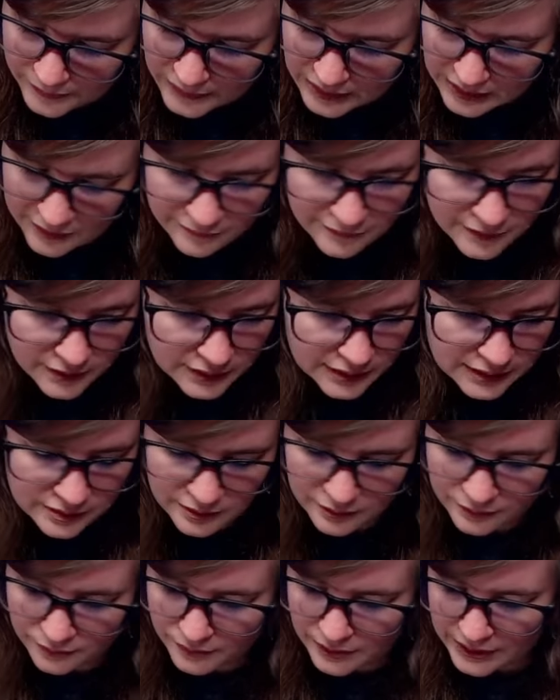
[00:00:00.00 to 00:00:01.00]
I feel like the
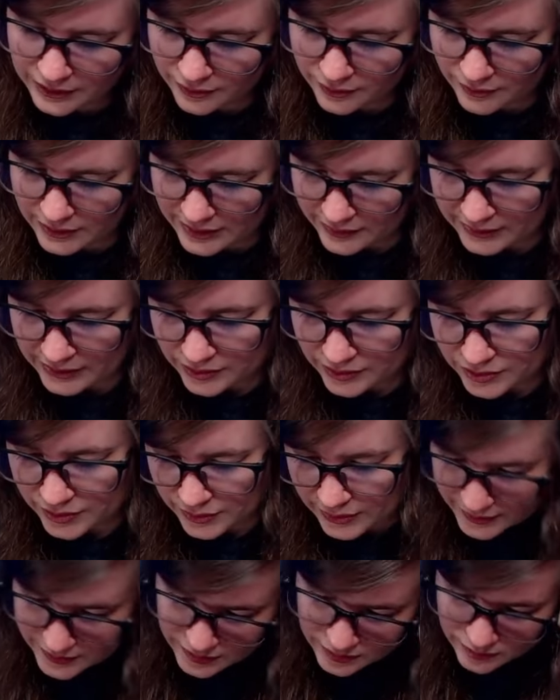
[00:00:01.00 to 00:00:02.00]
ring around that should
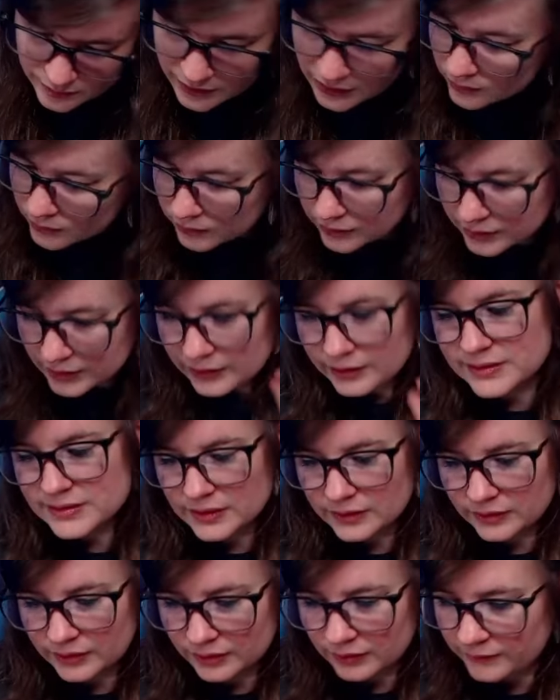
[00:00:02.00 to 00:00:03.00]
also be gold. It looks a
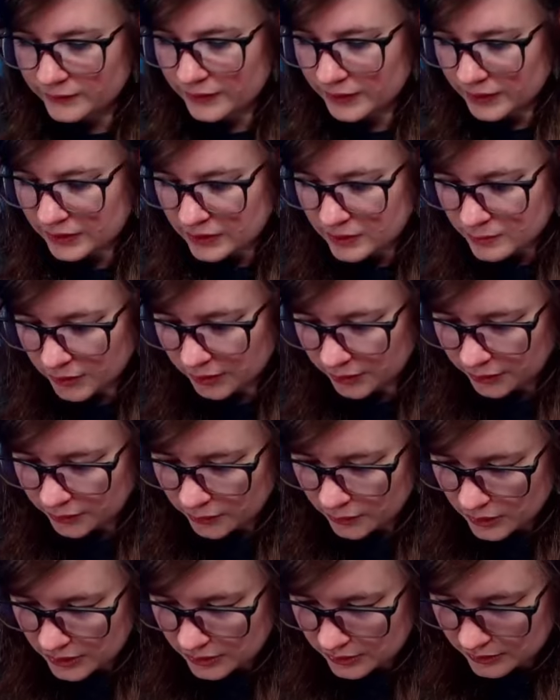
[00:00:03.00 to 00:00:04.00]
little funky blue.
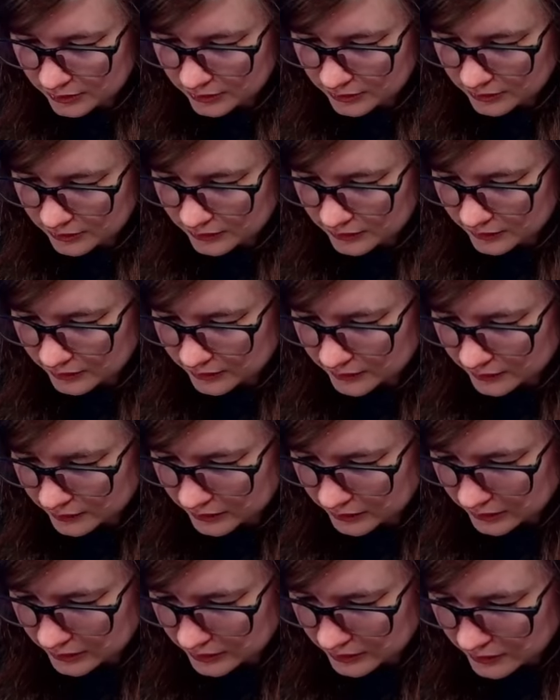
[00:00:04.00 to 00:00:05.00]
Let's go ahead
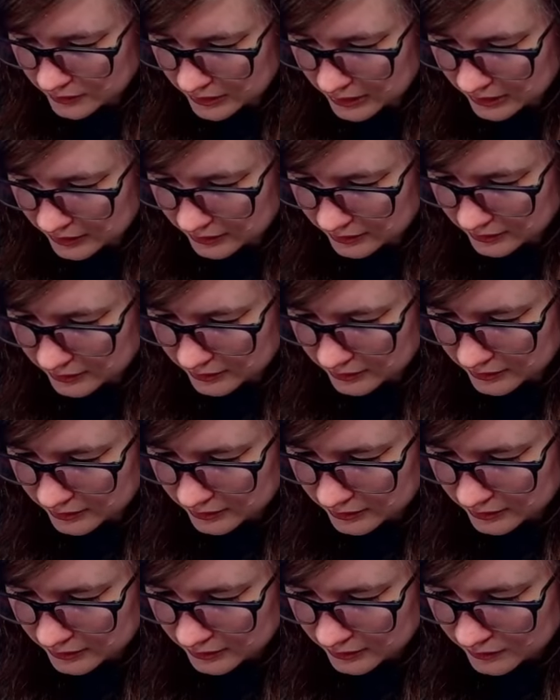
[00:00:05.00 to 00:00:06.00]
and do that.
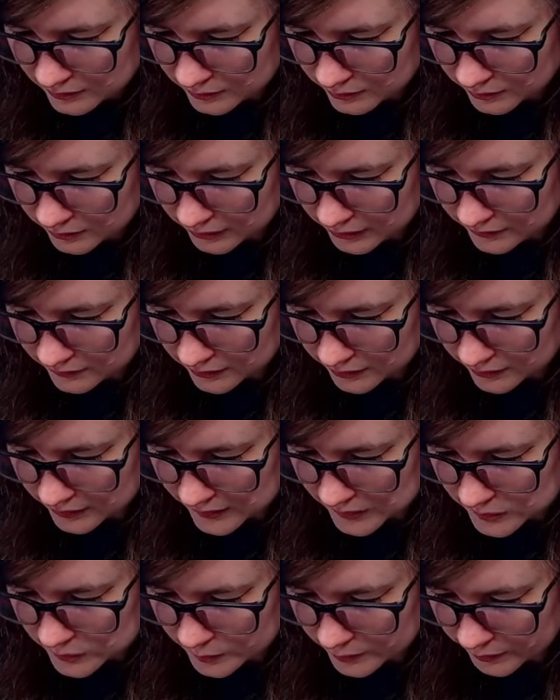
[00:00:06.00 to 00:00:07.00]
We'll leave the
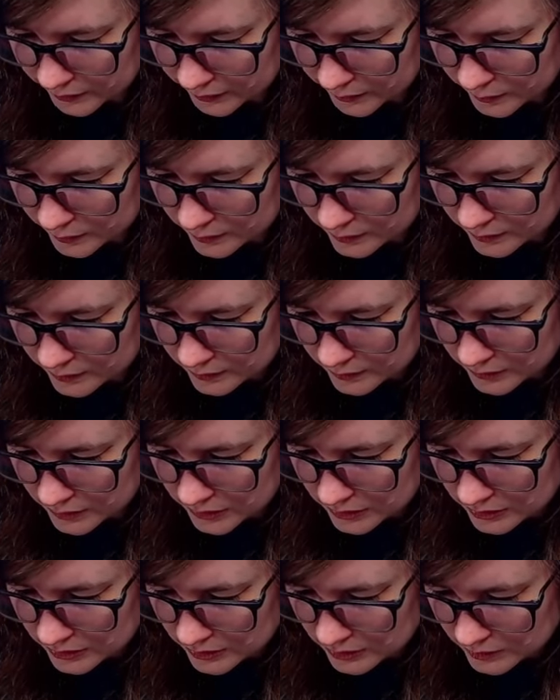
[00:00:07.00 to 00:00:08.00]
rest blue.
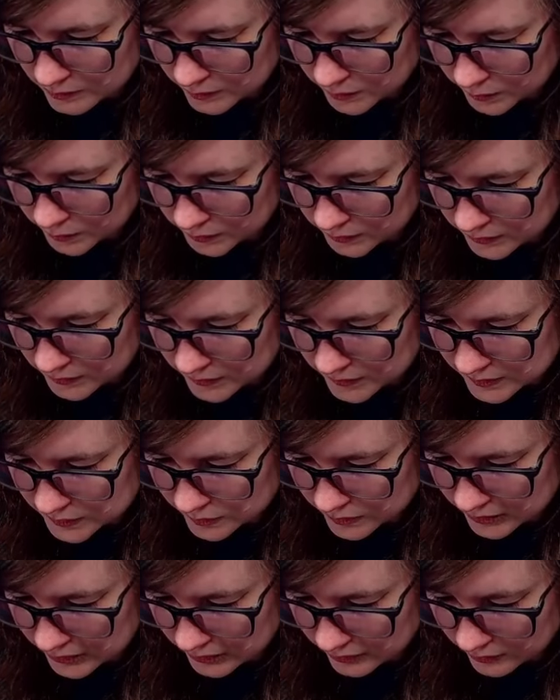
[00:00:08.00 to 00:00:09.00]
We'll do this
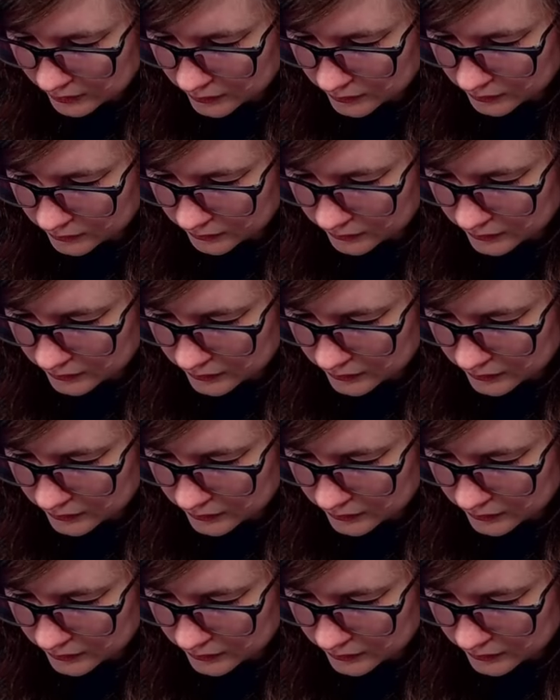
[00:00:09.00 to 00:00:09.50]
ring in gold.